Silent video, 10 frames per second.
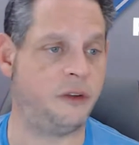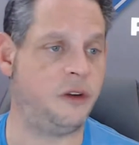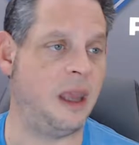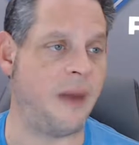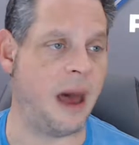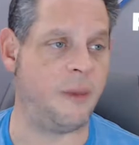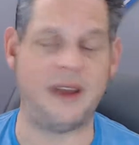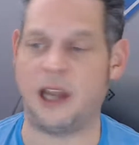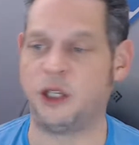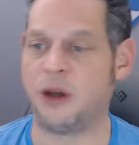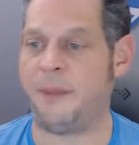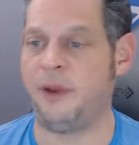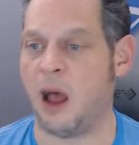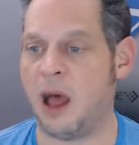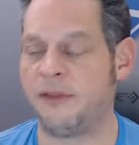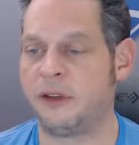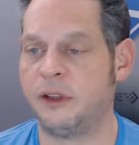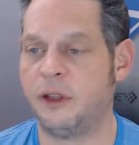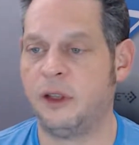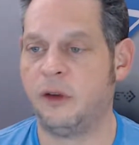or you get mom or dad to drop you off,
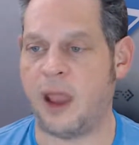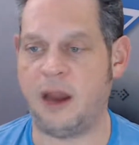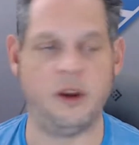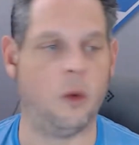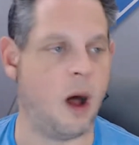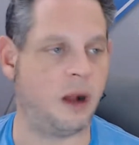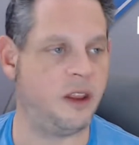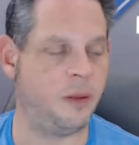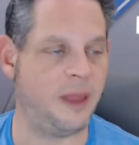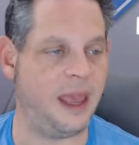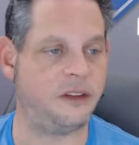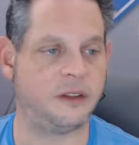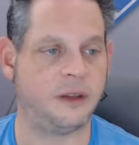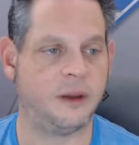right? Or you walk to the place.